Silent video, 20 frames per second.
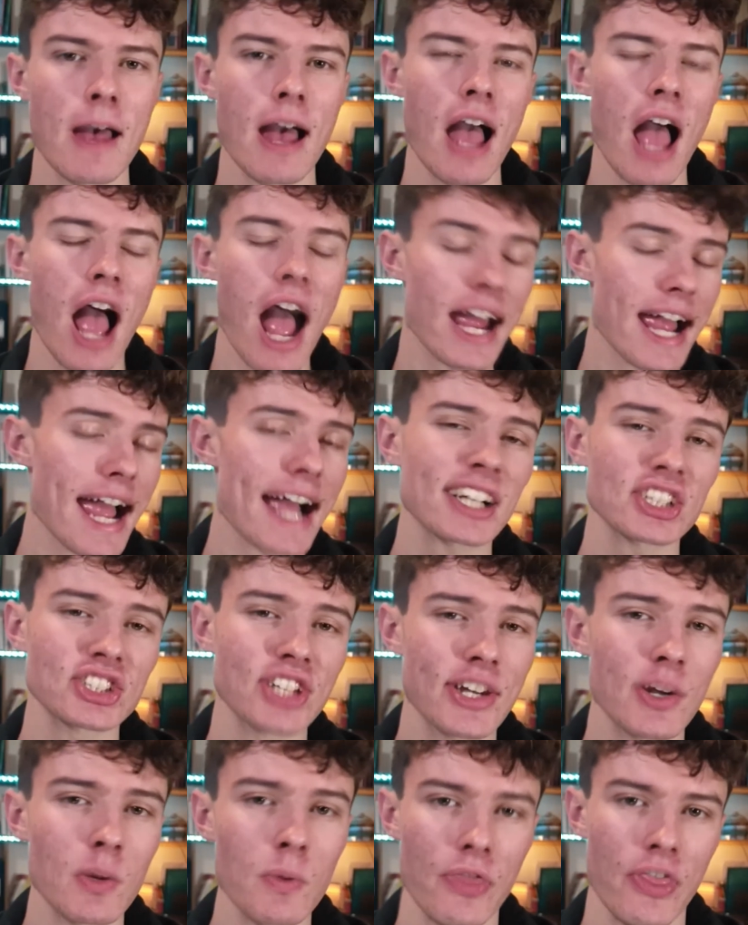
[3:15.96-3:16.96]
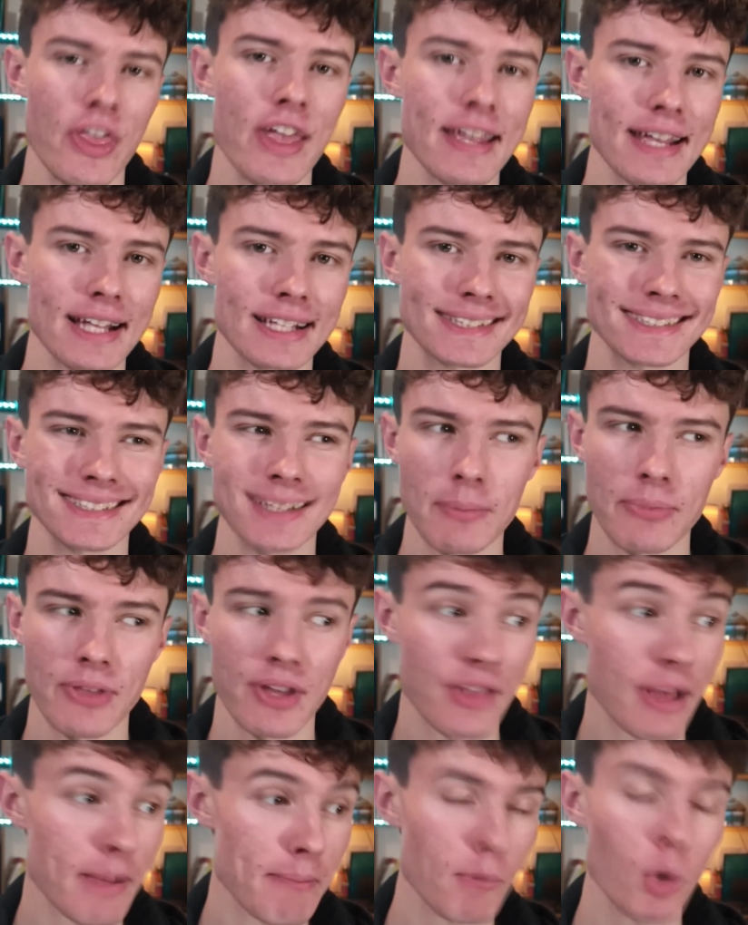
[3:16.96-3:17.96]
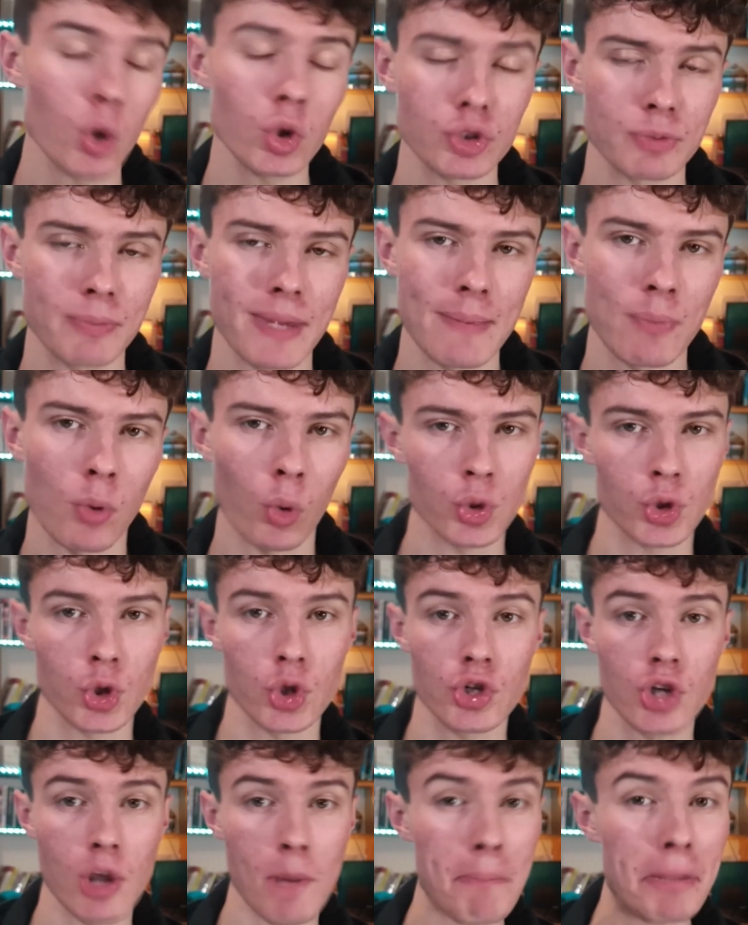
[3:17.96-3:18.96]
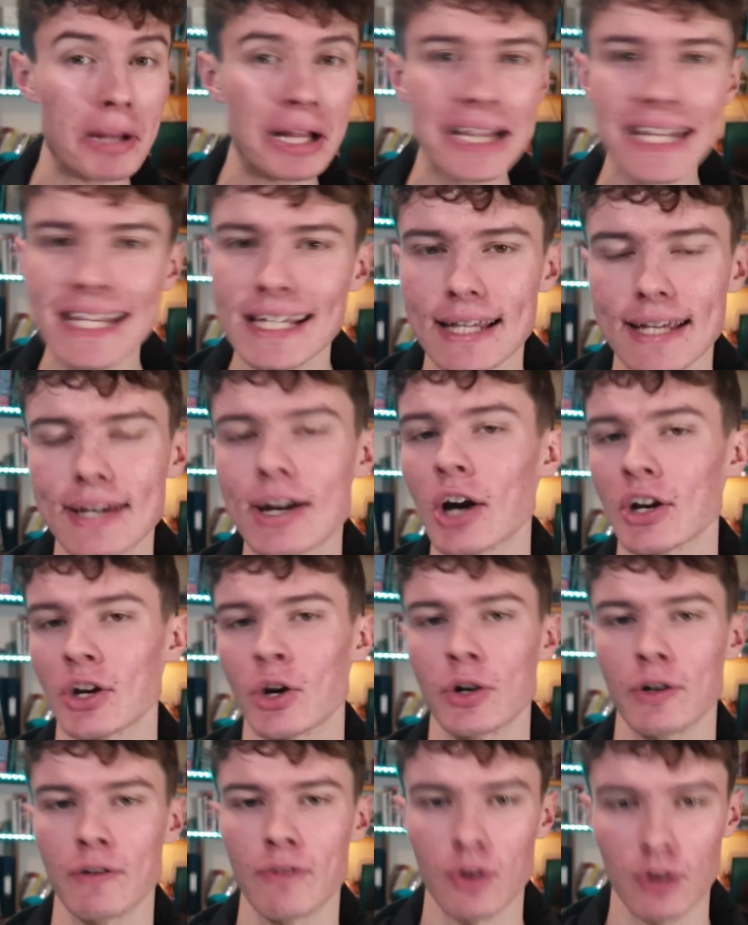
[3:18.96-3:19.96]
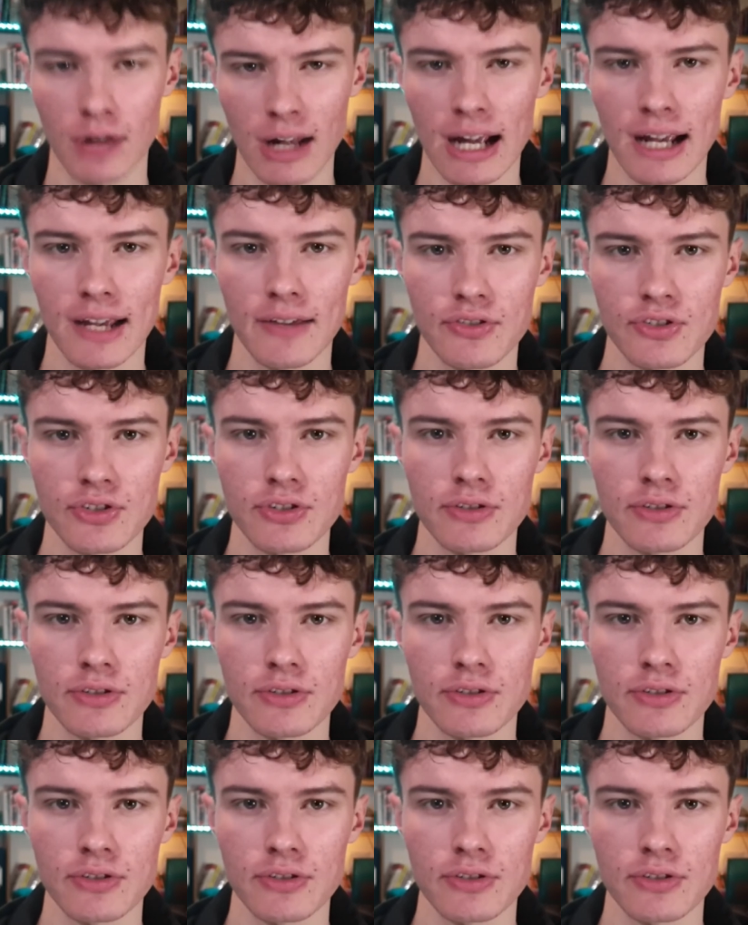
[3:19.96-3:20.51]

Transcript: I actually don't think it's something that most people should completely cut out of their lives.